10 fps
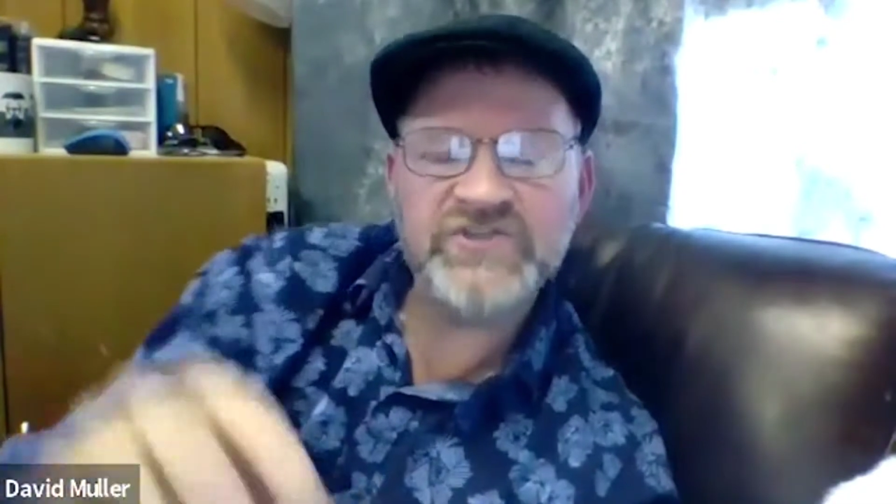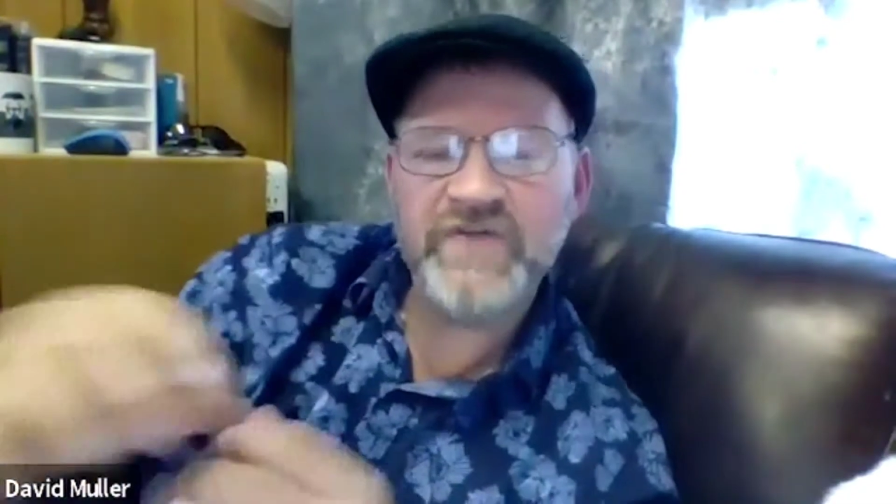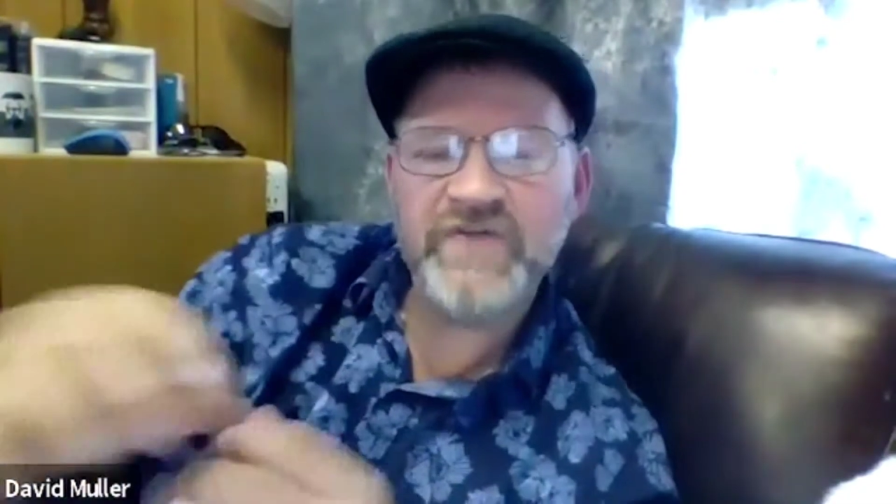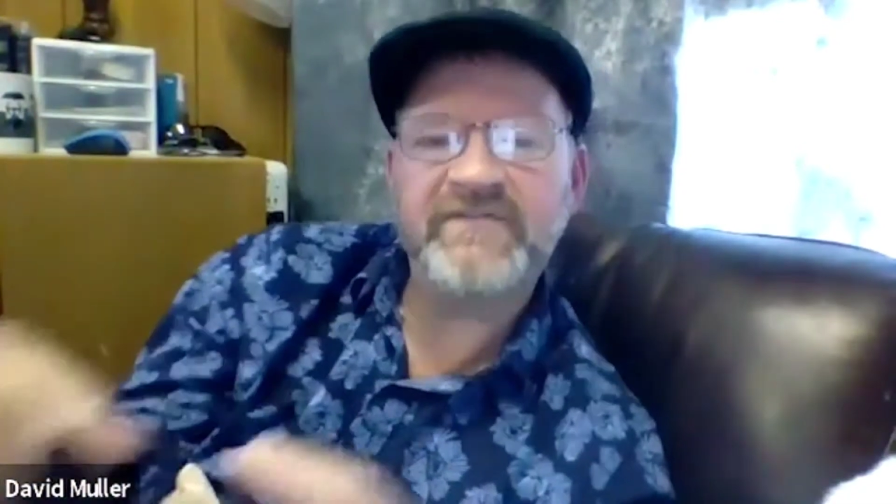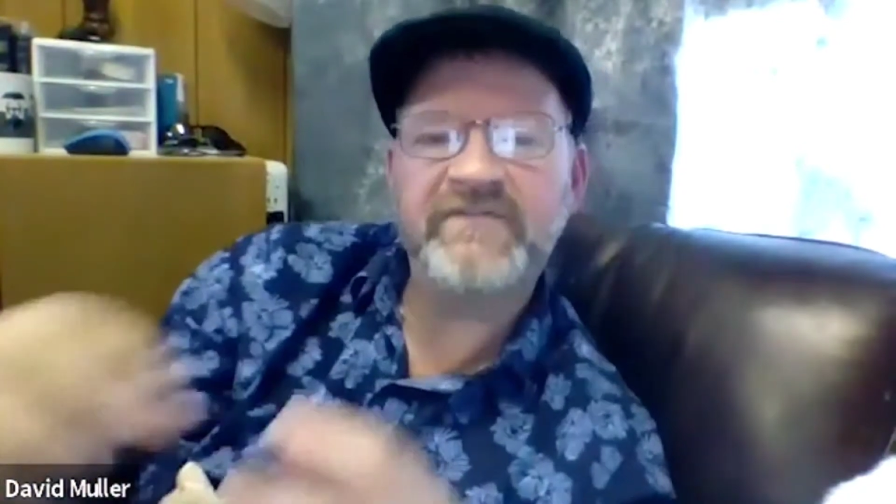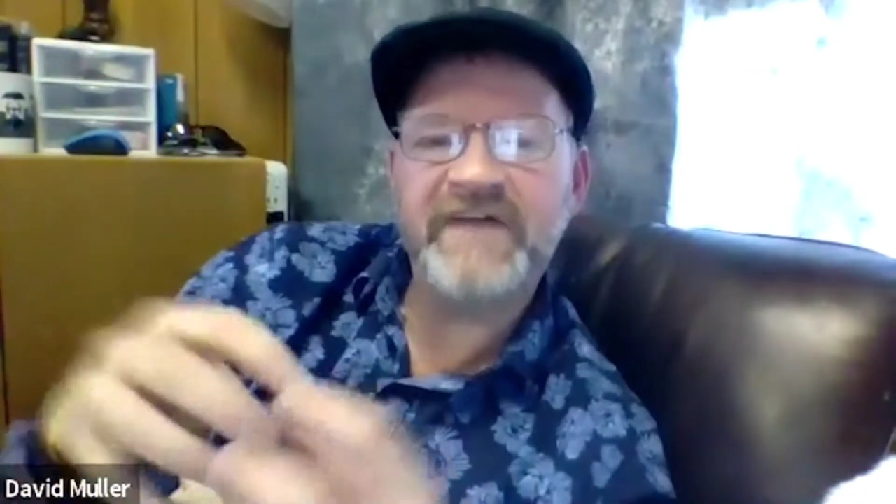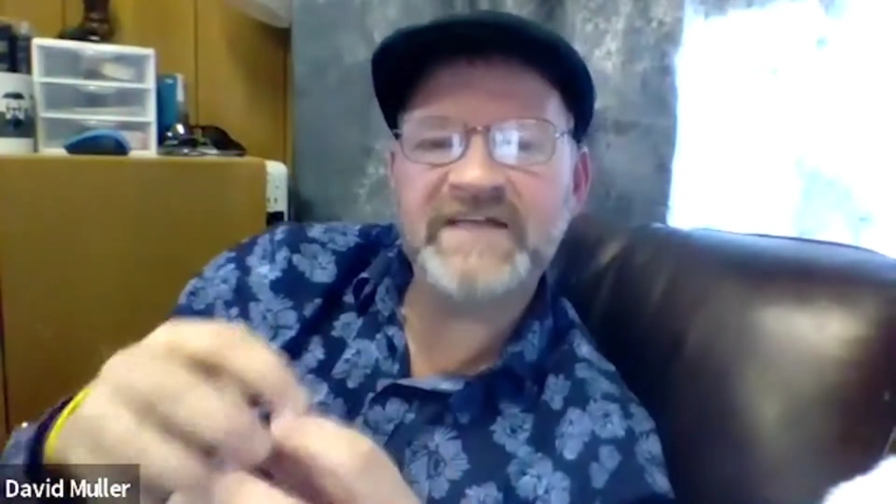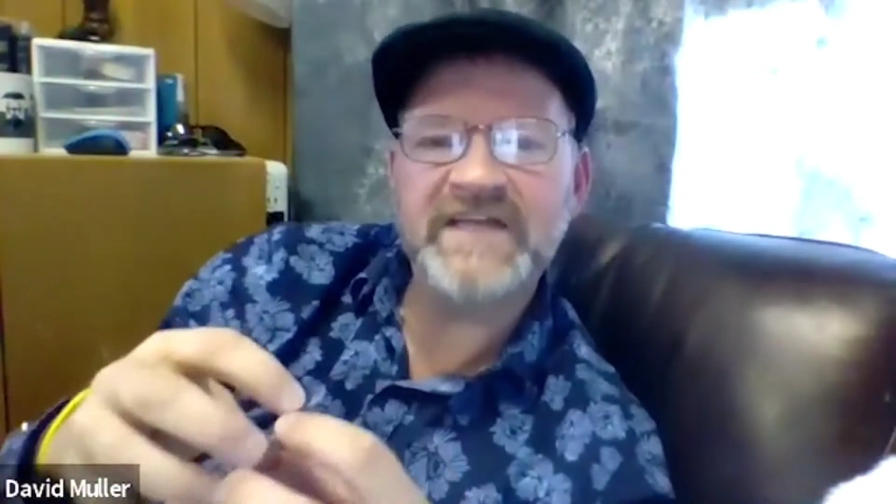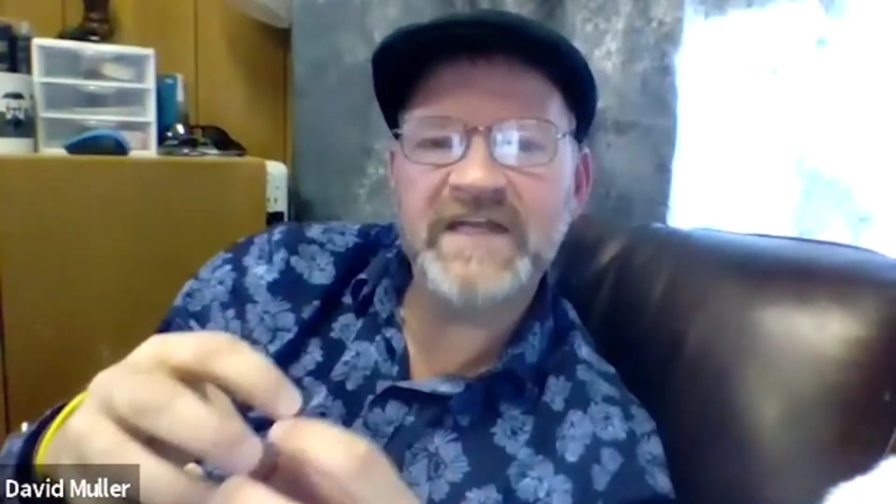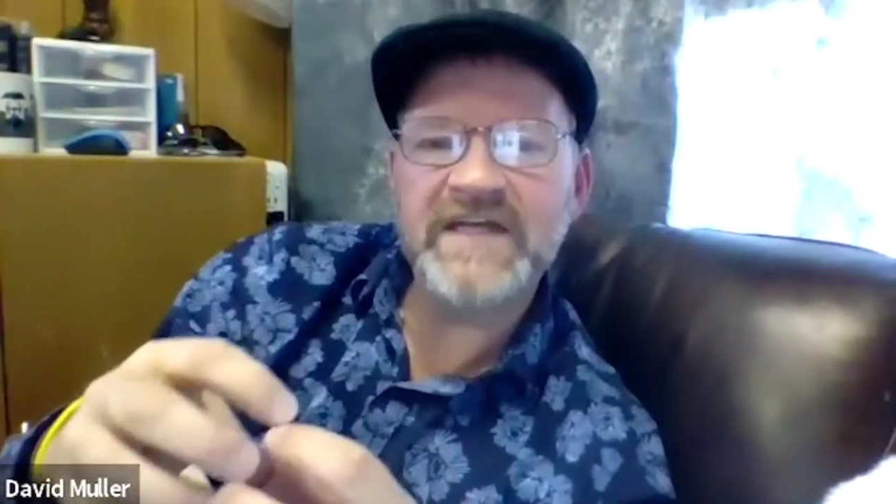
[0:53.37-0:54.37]
so they have a
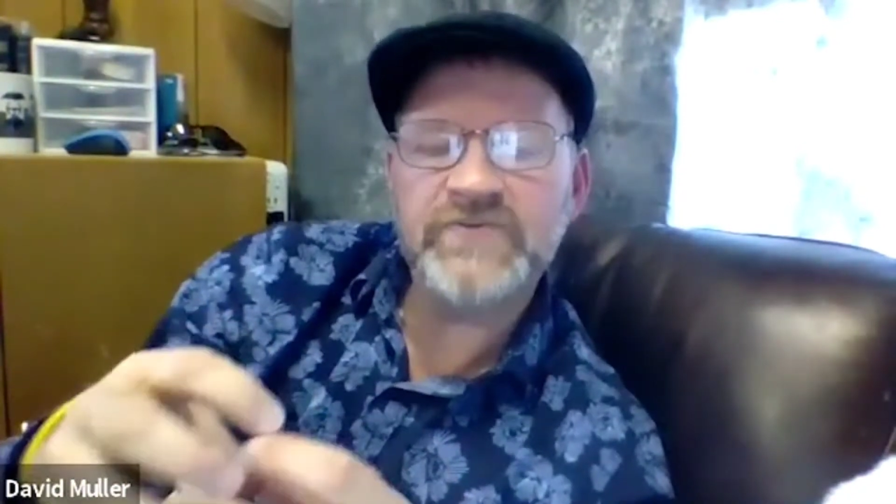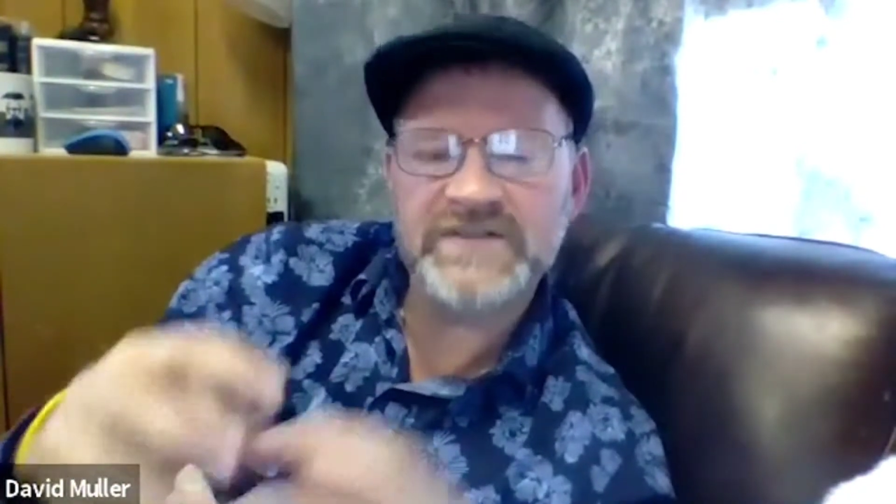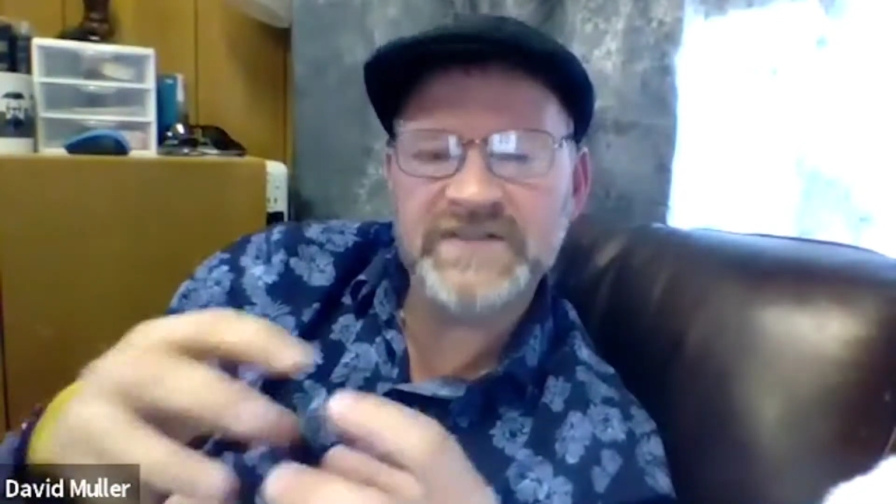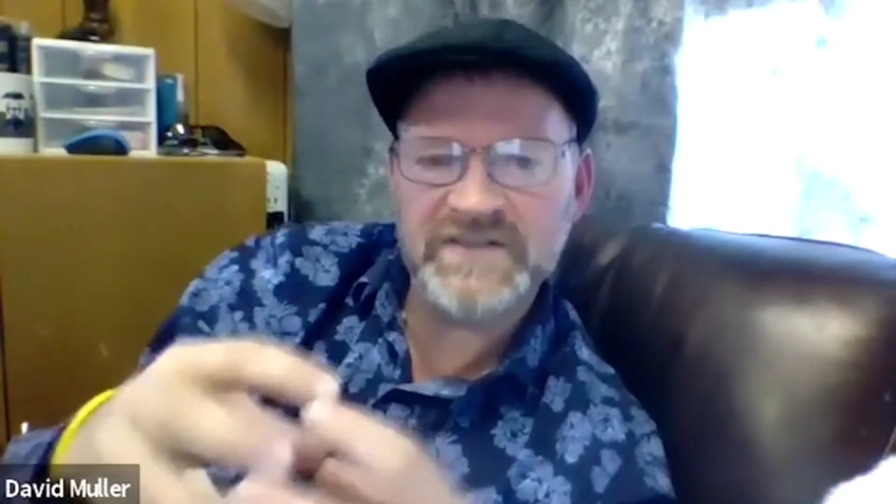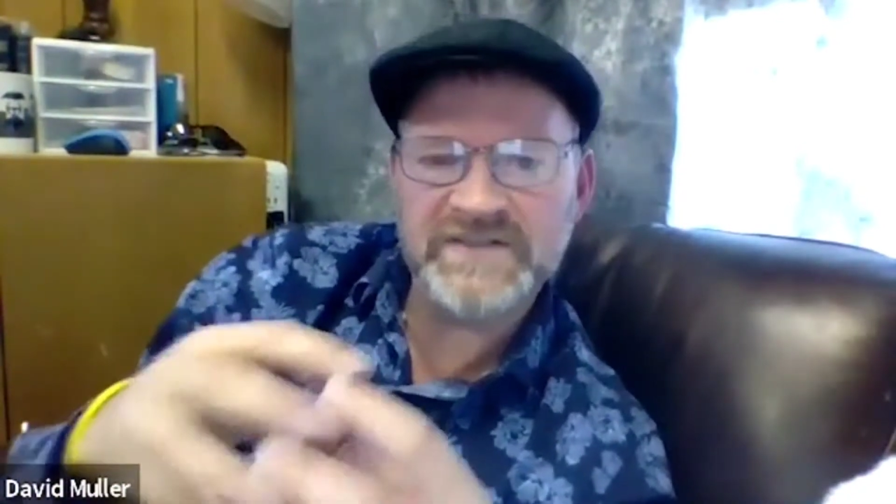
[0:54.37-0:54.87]
vested interest in the